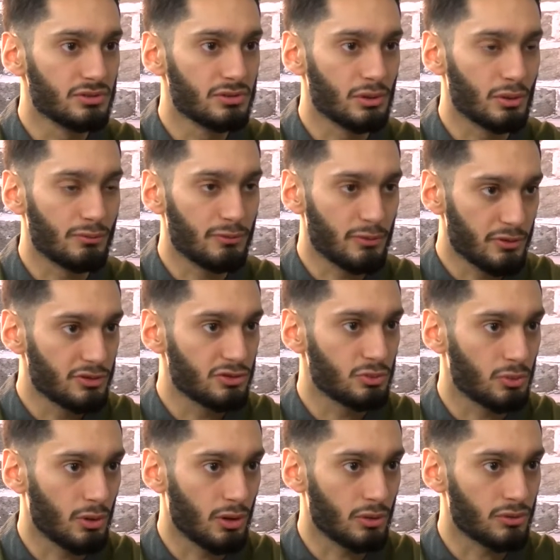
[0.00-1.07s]
you know, for this
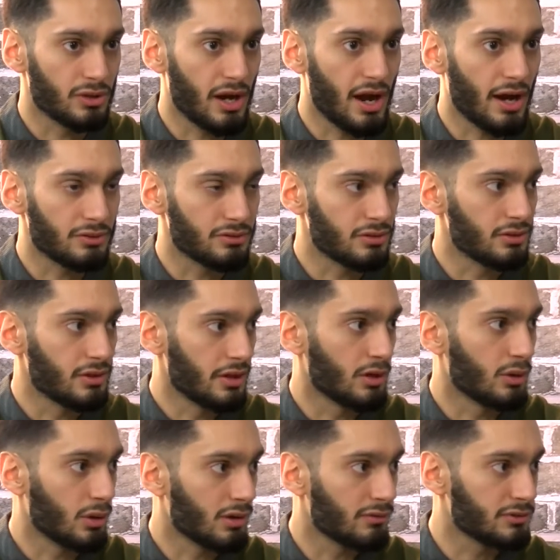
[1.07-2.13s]
world and in the
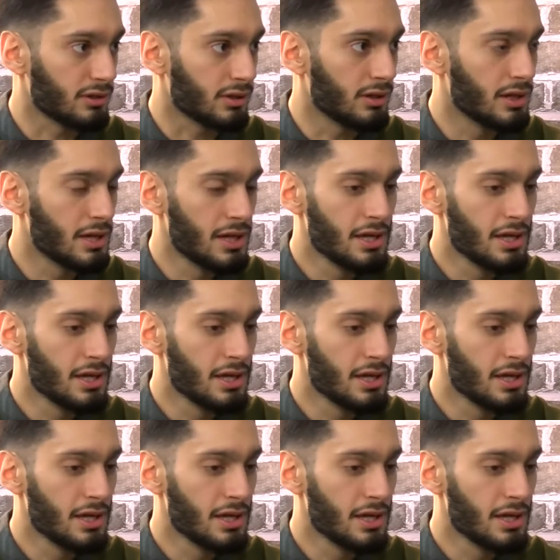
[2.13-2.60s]
hereafter?